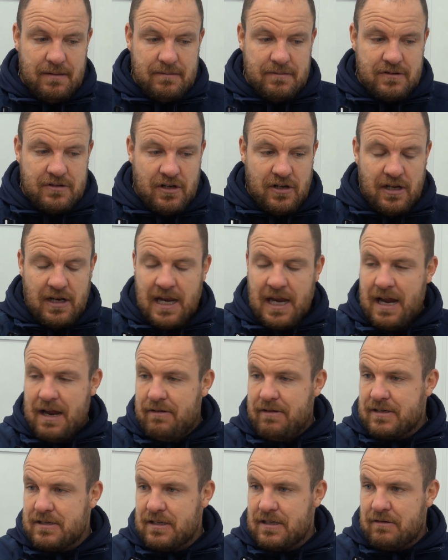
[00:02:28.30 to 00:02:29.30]
certain
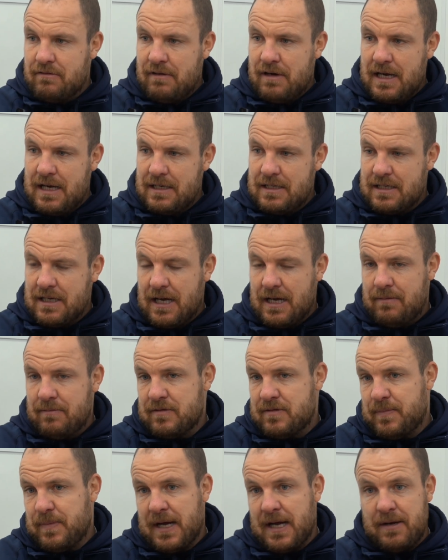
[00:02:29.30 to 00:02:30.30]
areas at the right
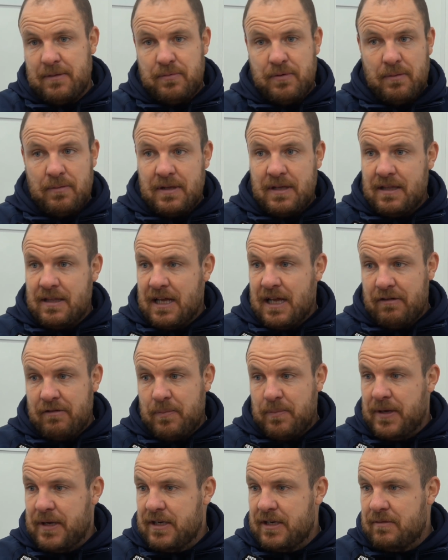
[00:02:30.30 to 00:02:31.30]
times by, probably in their
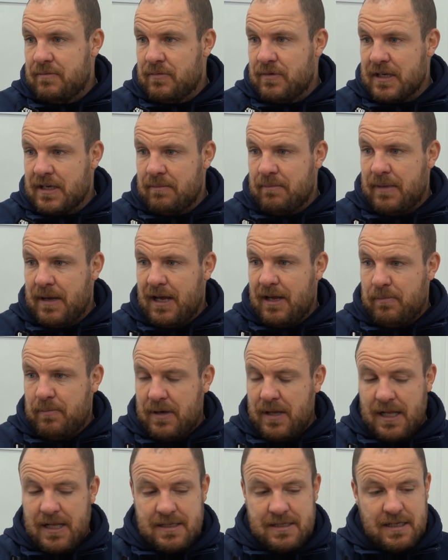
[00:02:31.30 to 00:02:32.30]
opinion, bringing better
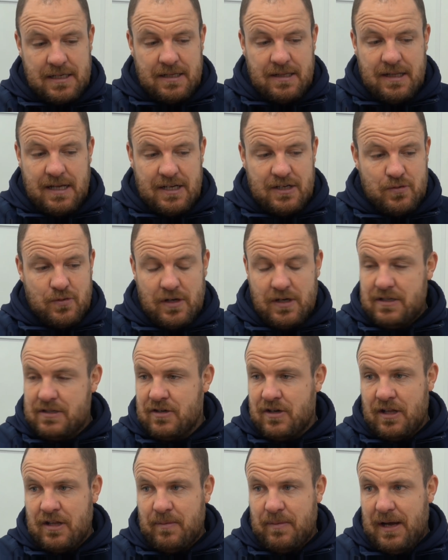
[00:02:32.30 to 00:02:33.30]
players in, and that's what it's
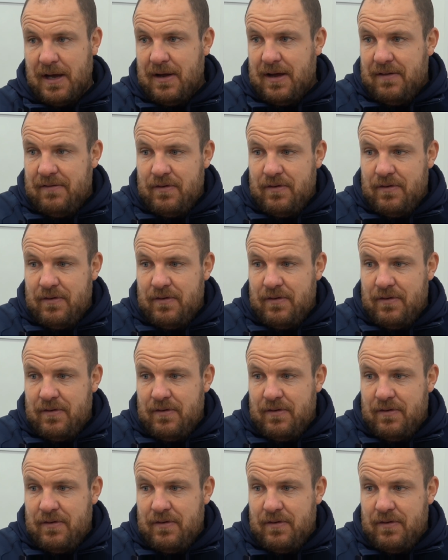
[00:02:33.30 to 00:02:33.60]
all about.